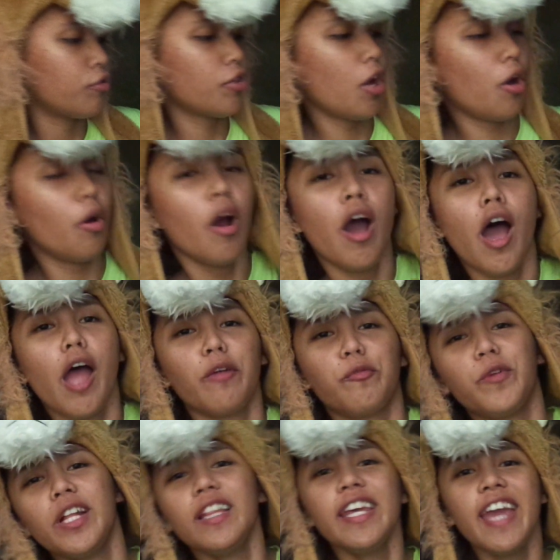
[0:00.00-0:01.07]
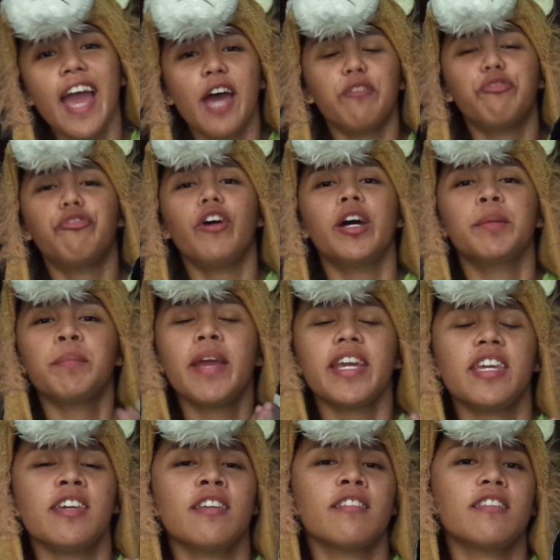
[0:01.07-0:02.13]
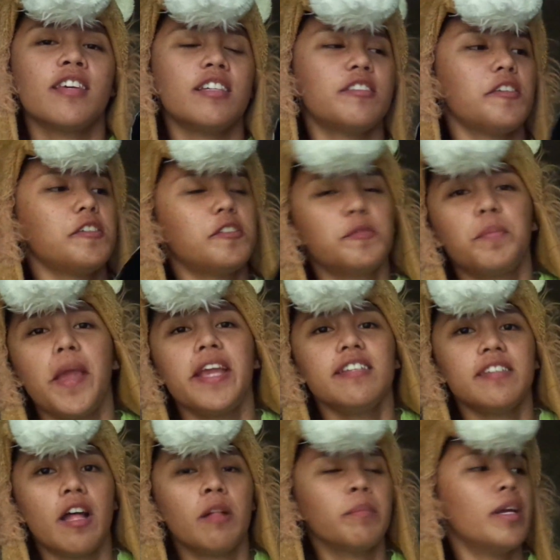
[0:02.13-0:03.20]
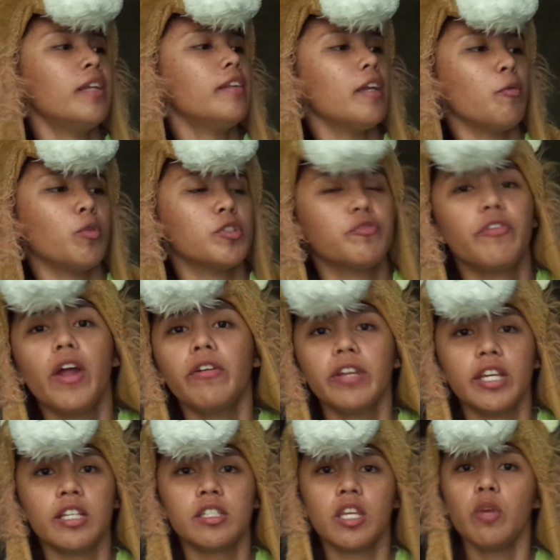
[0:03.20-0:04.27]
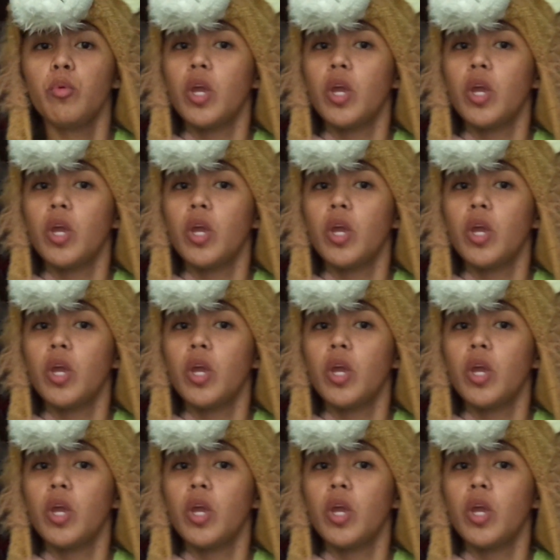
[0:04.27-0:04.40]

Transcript: So I really had fun making this space helmet. It was very easy.